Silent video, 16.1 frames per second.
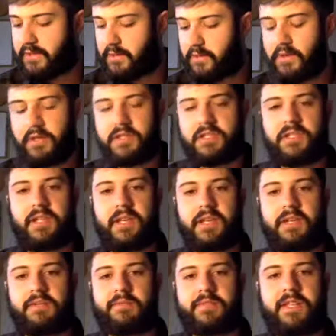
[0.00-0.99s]
the religion that
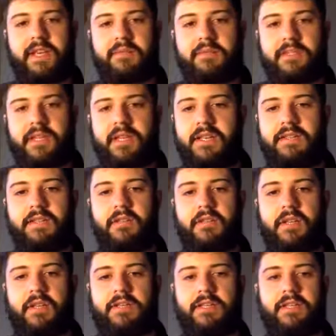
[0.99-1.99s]
he accepts
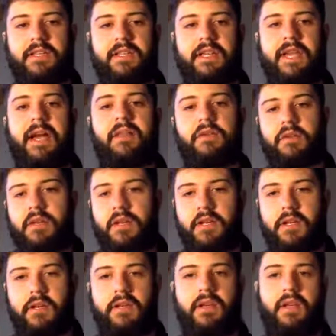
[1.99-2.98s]
isn't
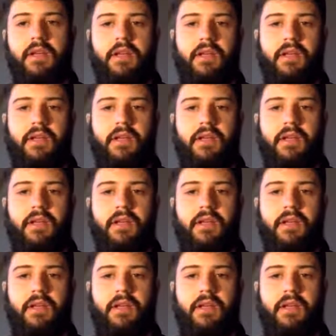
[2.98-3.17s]
gathering